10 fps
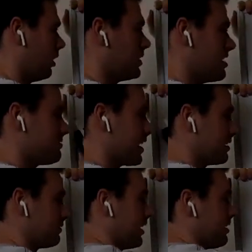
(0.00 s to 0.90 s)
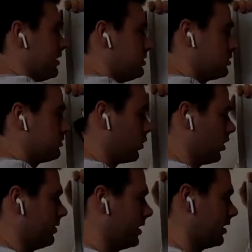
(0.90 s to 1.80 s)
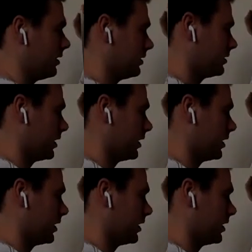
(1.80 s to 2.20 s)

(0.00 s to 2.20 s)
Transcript: Know the effective rate of interest formula.